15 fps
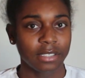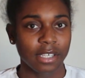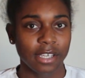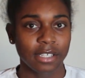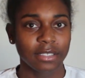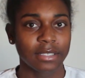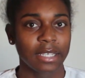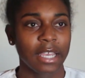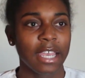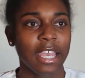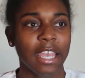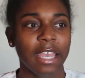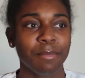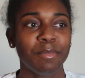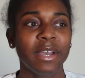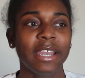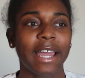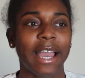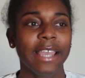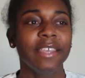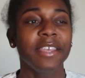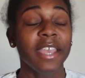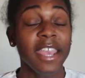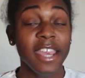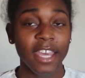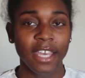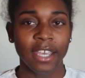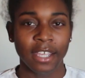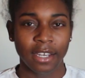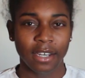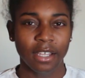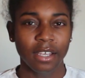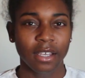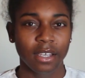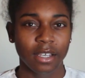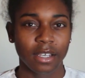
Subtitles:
things, but I can